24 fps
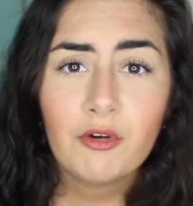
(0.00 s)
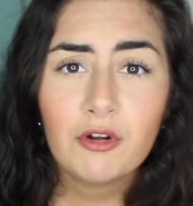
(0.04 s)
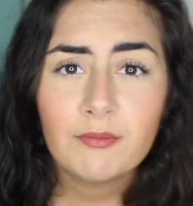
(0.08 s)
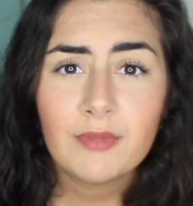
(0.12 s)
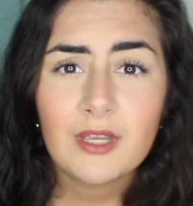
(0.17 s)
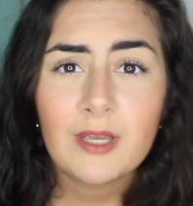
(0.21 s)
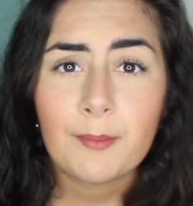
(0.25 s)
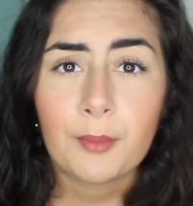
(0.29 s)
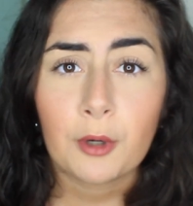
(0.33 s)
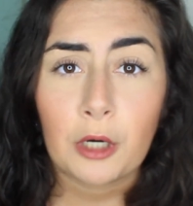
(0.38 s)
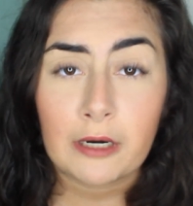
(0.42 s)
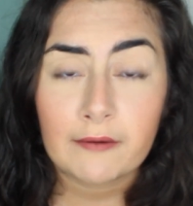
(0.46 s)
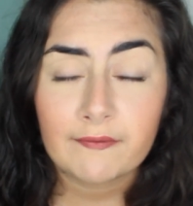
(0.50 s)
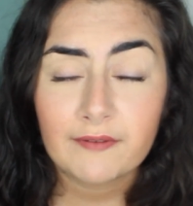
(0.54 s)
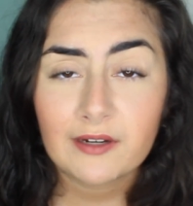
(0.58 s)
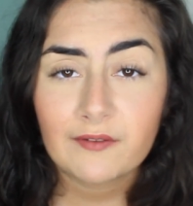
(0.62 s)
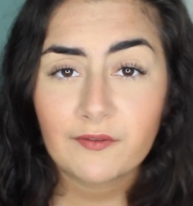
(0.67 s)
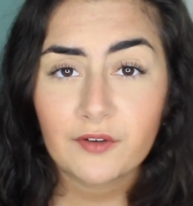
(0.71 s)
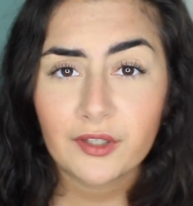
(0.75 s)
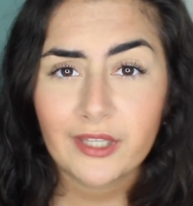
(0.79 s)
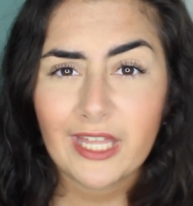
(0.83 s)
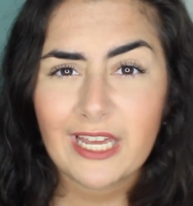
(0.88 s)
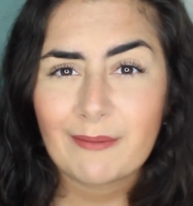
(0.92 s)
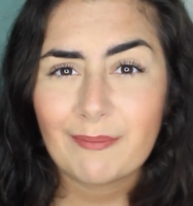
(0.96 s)
It would be
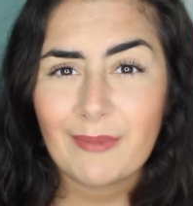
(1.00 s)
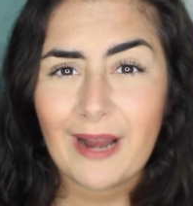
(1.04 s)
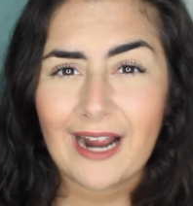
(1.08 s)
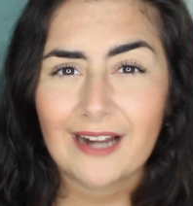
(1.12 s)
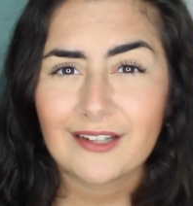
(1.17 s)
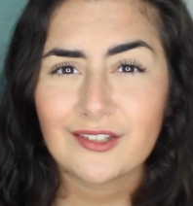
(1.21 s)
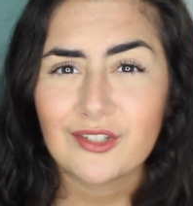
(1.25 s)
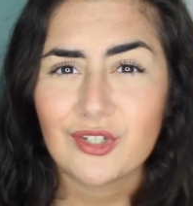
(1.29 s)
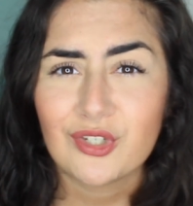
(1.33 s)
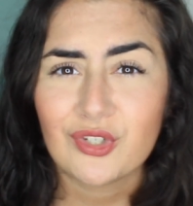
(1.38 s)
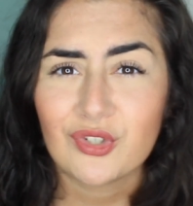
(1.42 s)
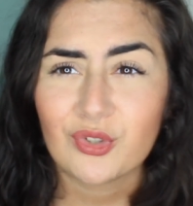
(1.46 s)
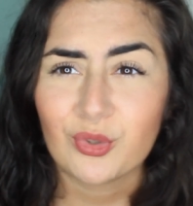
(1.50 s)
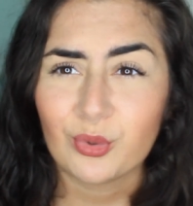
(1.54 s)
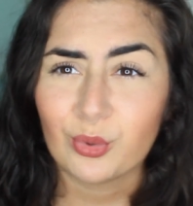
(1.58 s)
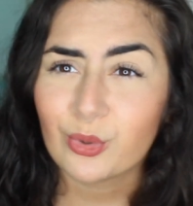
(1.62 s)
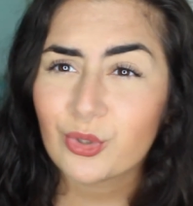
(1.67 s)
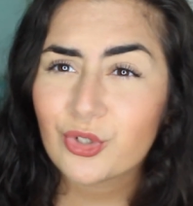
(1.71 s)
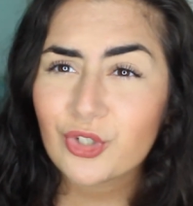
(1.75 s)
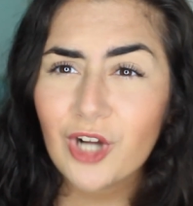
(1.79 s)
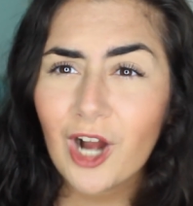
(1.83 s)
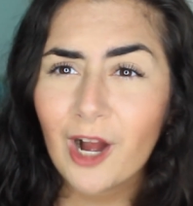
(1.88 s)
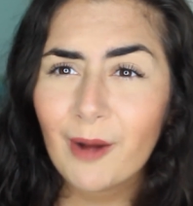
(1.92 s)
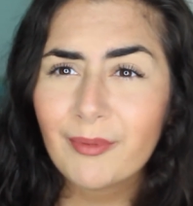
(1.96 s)
perfect for like back to
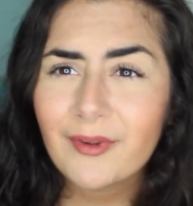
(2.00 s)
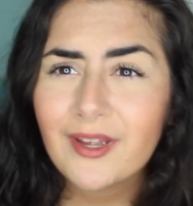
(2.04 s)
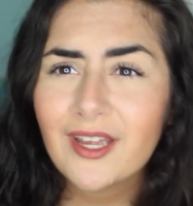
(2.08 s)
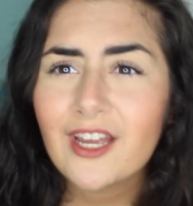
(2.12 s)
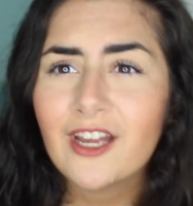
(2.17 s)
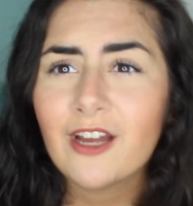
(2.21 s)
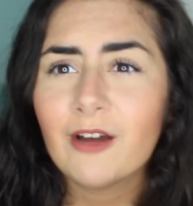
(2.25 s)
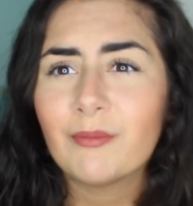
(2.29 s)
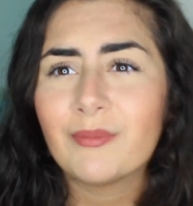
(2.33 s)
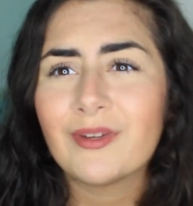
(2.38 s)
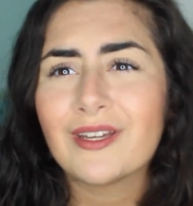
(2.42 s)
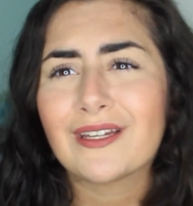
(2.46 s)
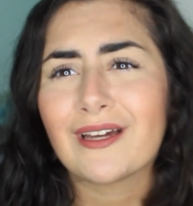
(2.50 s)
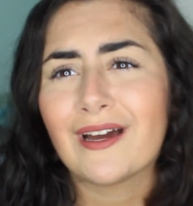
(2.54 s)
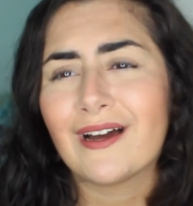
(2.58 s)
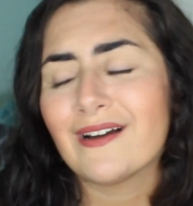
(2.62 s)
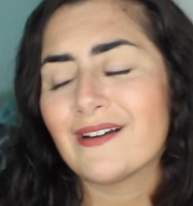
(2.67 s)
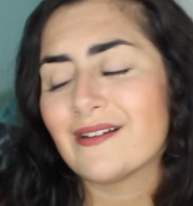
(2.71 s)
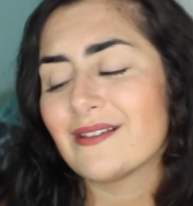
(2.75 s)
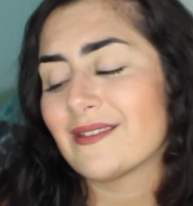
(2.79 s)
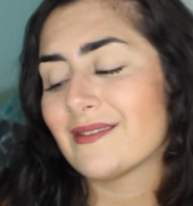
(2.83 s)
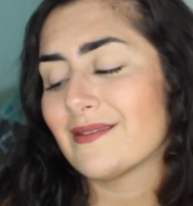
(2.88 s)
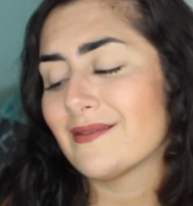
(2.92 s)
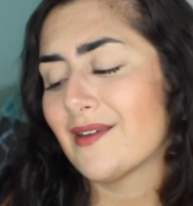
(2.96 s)
school shopping,
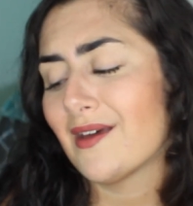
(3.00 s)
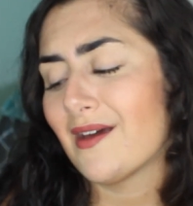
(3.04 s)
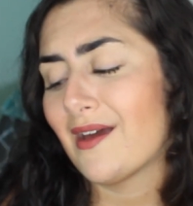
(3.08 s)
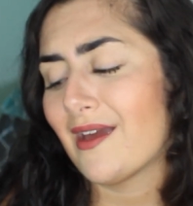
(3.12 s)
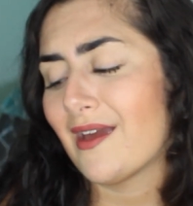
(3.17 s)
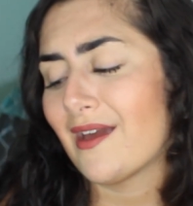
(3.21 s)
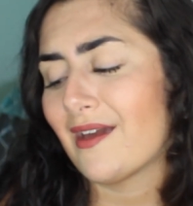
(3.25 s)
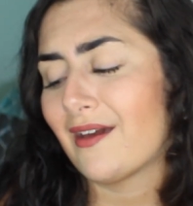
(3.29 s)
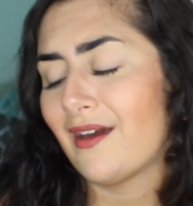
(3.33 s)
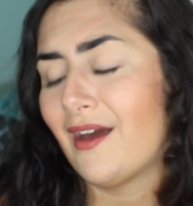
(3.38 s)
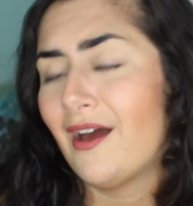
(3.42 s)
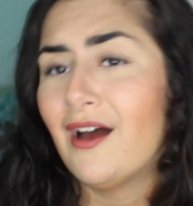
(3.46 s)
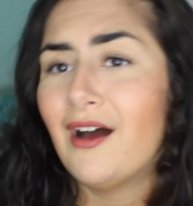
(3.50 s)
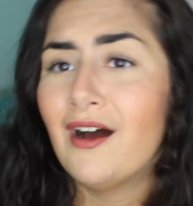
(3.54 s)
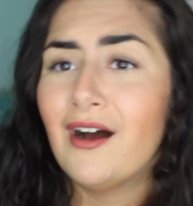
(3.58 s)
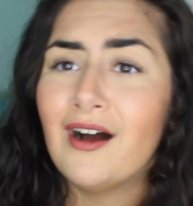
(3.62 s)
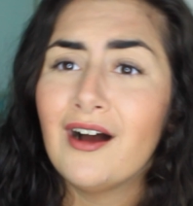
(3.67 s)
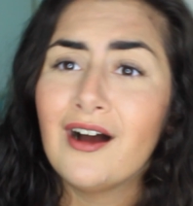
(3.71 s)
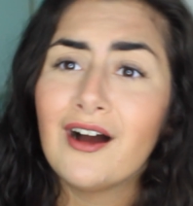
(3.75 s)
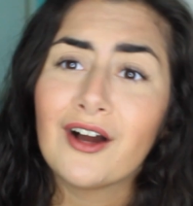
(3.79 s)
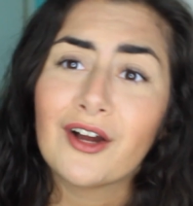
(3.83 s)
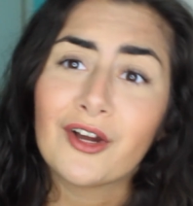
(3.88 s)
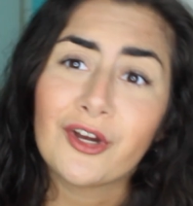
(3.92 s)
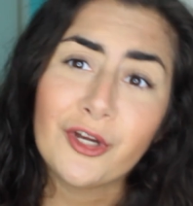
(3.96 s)
because like
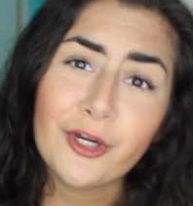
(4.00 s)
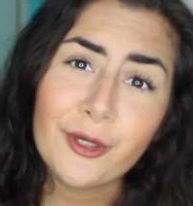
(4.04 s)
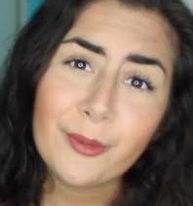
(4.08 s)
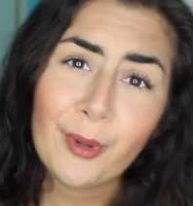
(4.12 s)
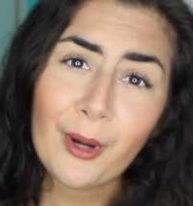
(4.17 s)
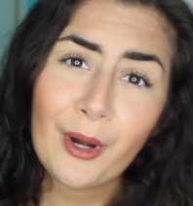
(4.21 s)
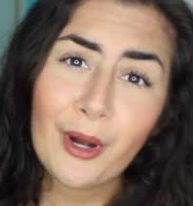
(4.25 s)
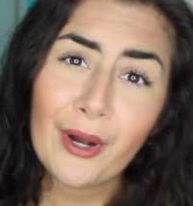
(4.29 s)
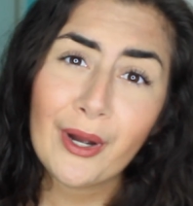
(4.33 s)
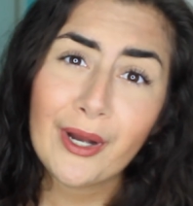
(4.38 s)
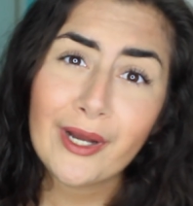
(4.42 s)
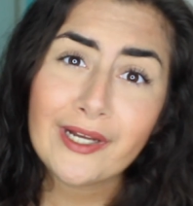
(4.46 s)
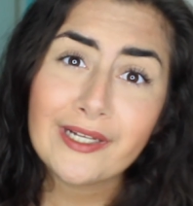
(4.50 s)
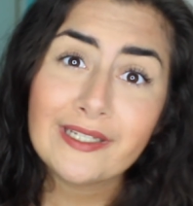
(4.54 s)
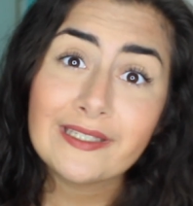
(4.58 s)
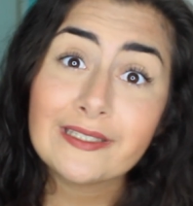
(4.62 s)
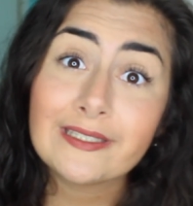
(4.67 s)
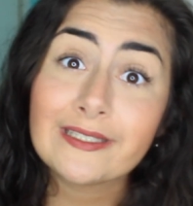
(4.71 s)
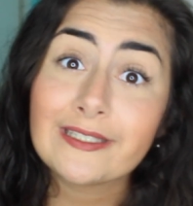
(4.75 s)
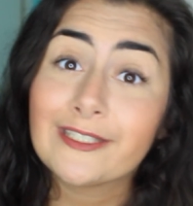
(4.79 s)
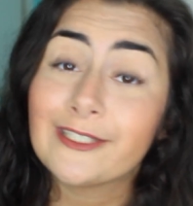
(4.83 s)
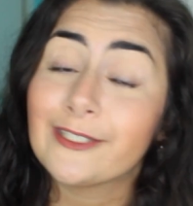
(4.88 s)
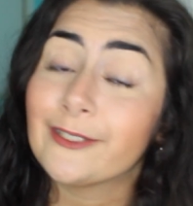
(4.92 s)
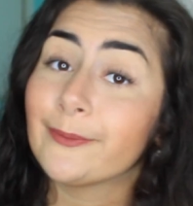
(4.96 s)

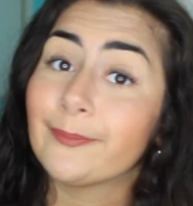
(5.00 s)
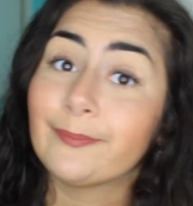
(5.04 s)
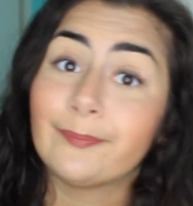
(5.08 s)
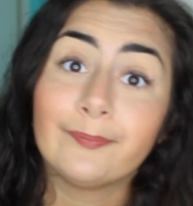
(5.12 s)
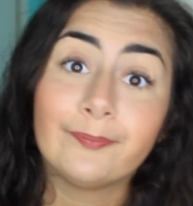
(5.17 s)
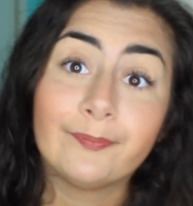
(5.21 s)
coupons,